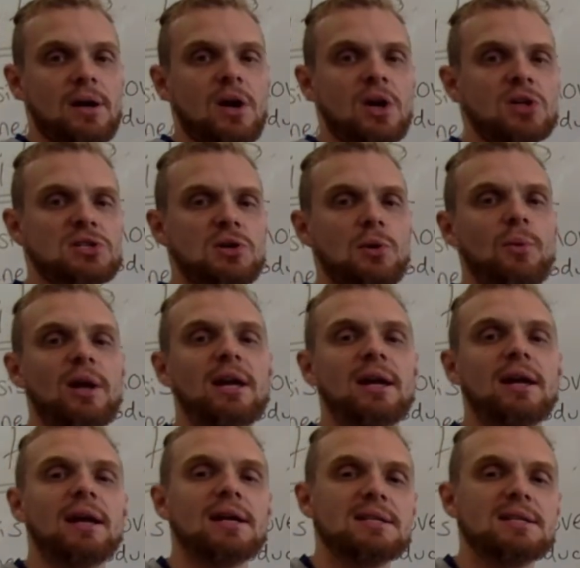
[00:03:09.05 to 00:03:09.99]
so we
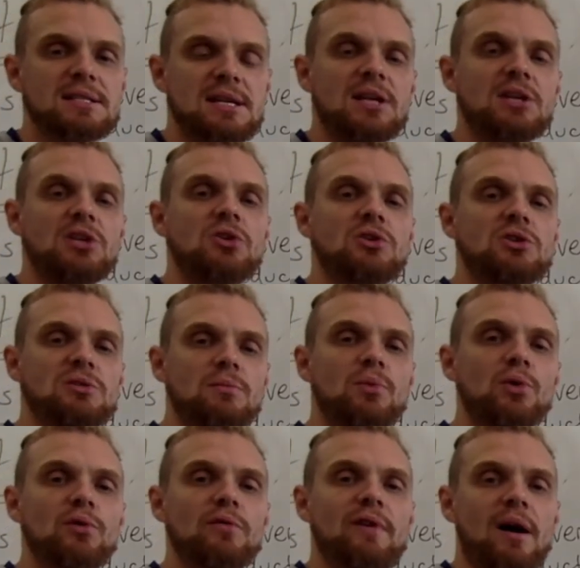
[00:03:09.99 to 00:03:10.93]
can continue to
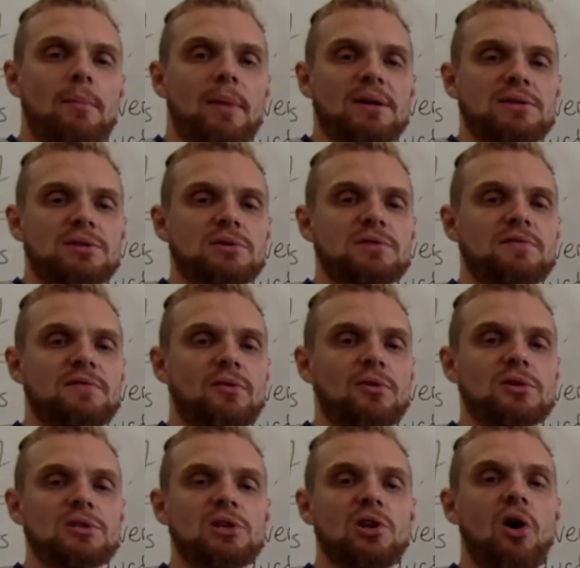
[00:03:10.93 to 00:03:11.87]
move our muscles for
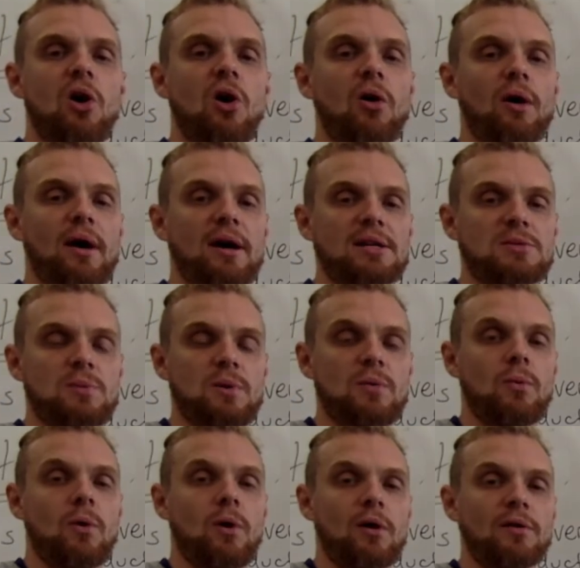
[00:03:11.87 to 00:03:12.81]
as long as we
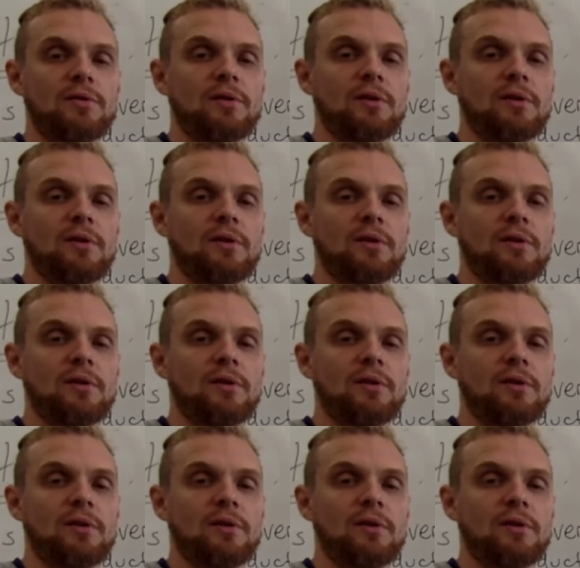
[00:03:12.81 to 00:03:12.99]
want.